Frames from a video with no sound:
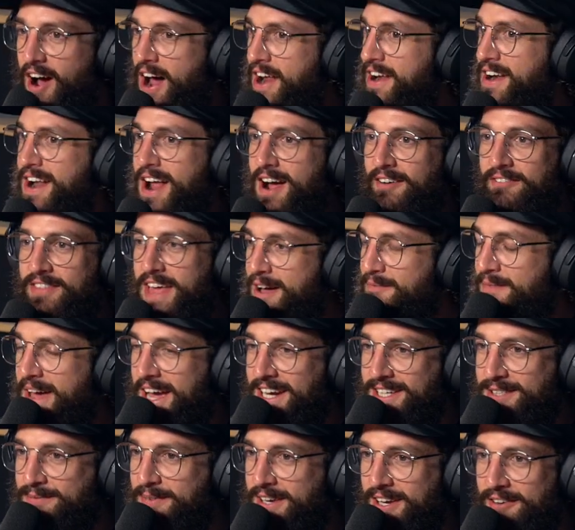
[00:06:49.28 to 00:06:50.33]
I don't know if that
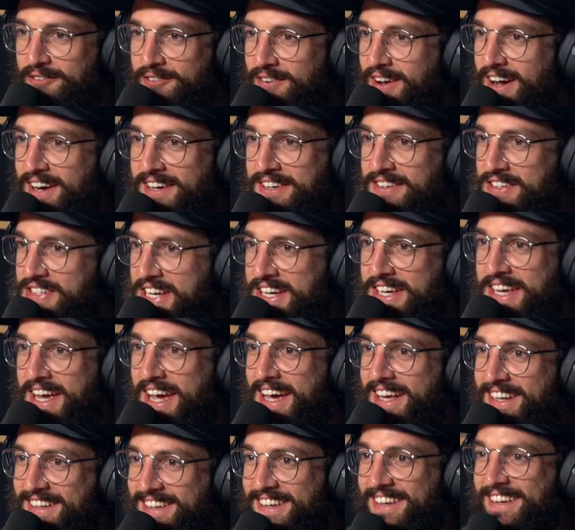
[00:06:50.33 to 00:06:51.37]
makes me a fucking
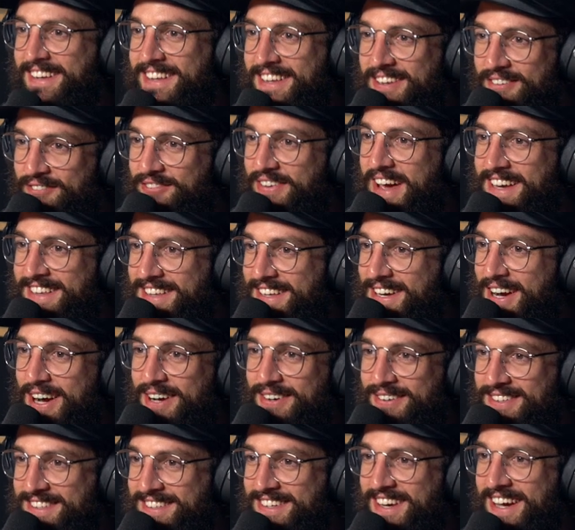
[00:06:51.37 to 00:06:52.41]
dickhead. The fact that I
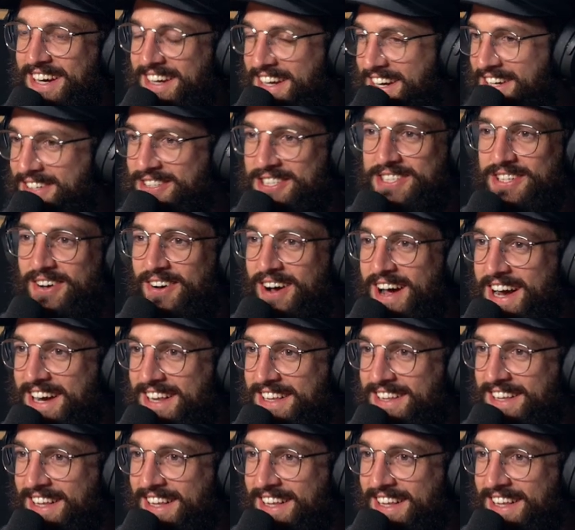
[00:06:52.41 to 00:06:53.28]
was like excited.